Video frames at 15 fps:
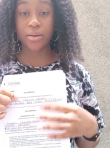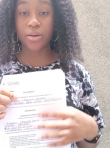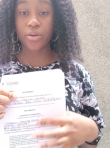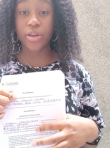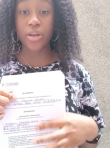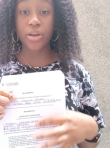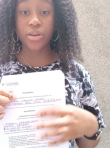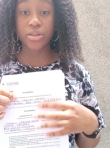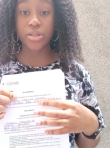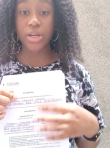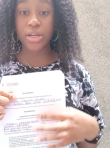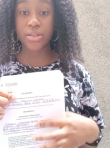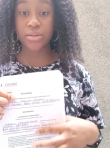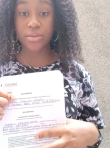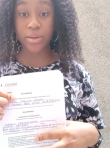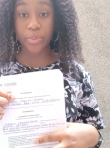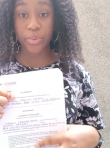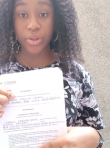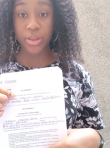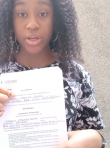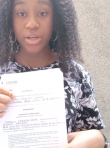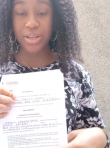or he or she has
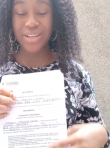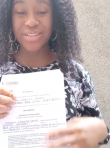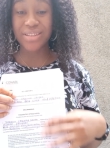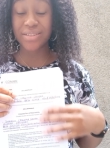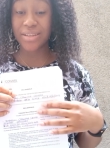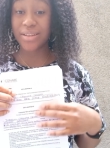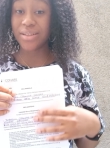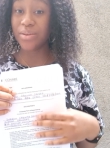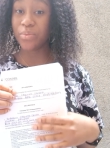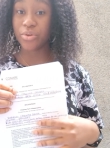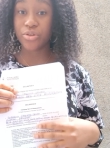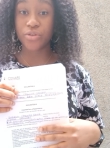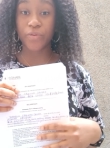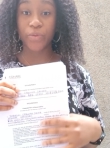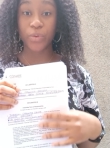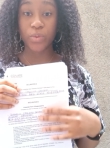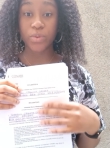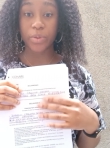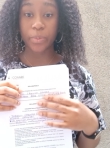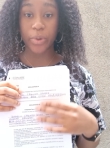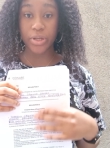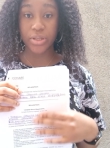interpreted is exactly what you've told
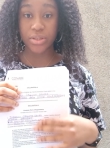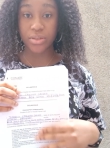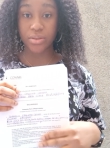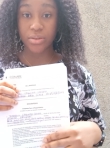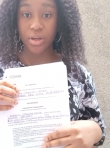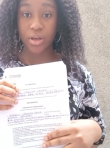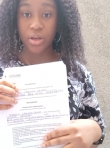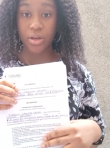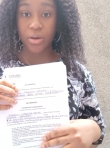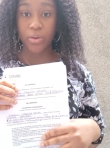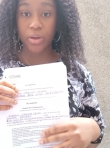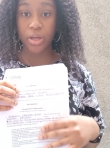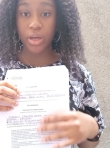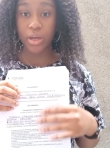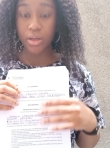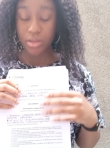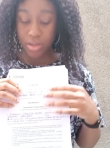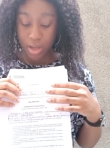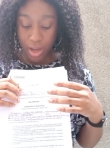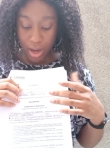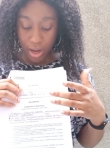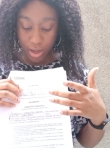the person. Okay,
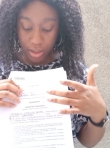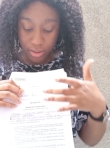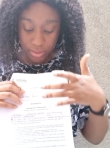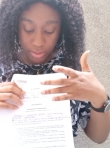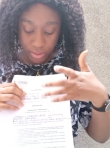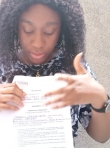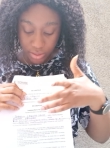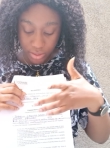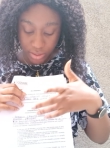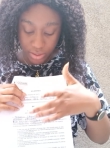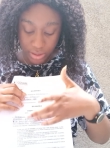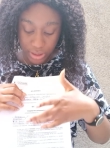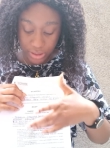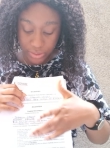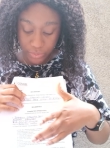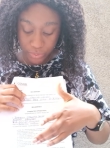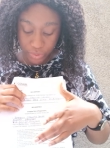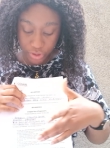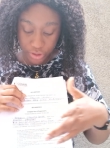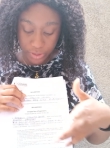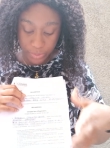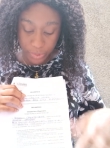and that will
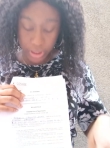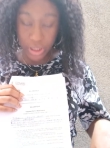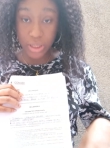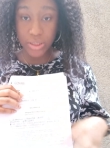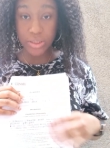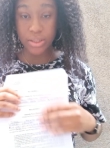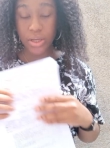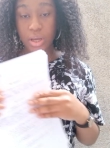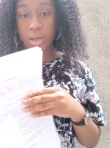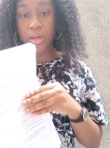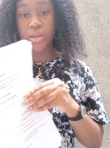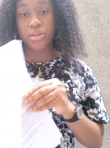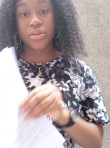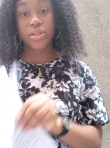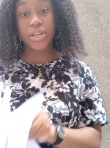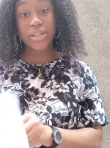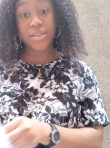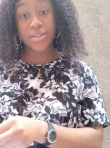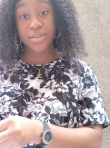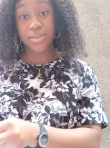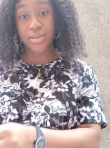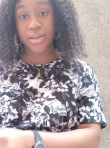just be it. So that
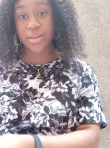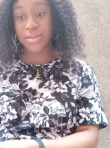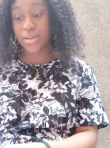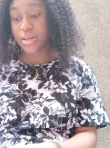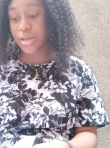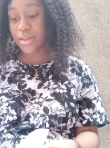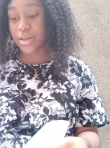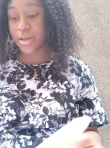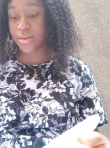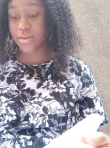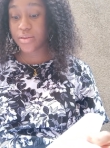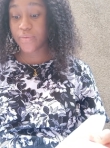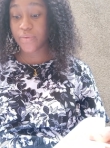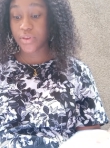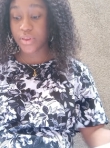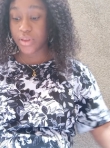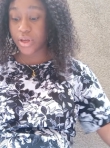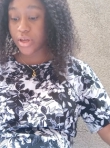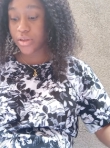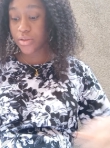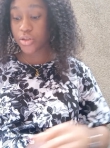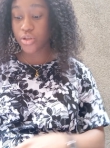is it. And at the end of the
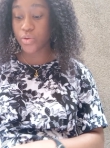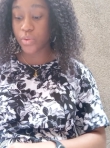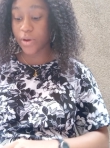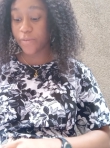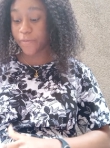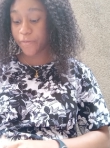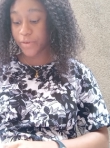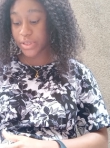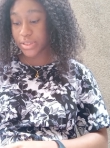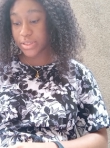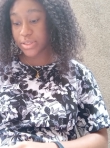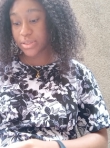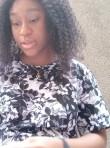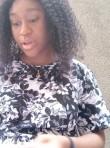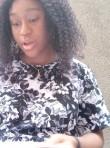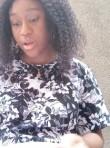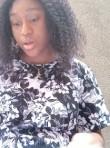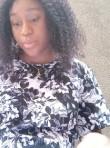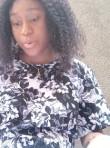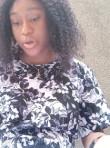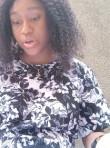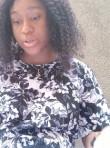day, you are faced,
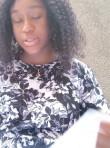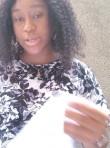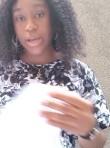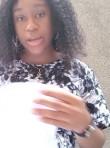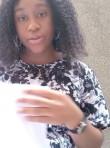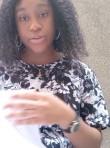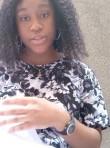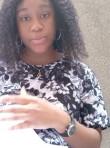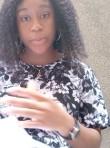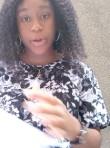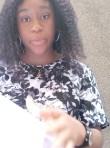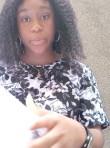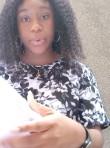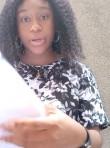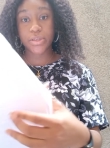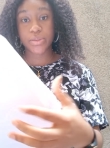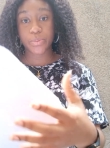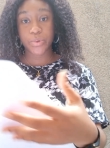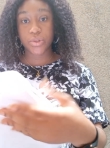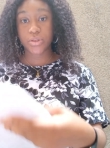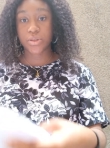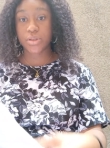because I used my
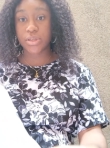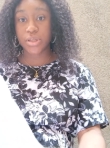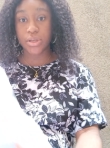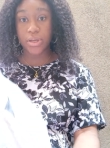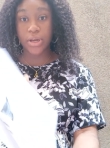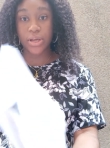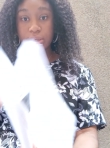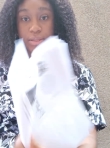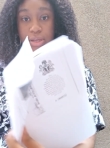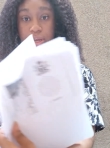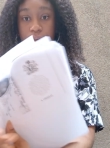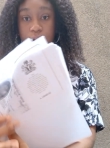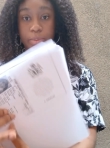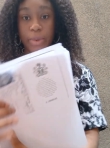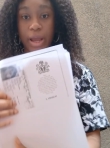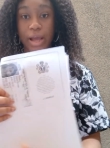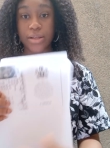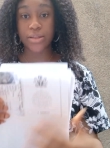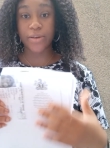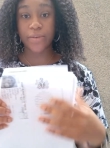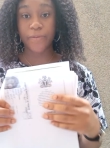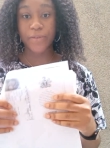passport to seek asylum. I had
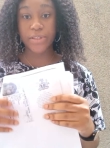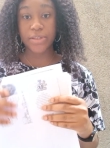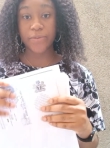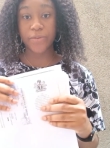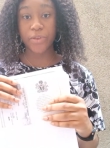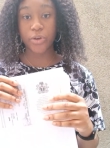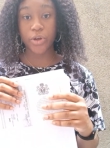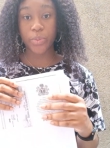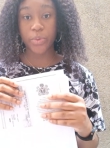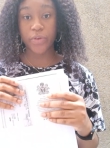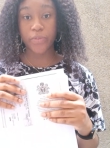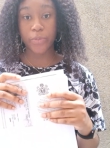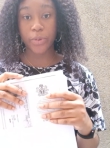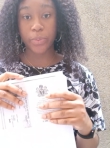to face a photocopy of my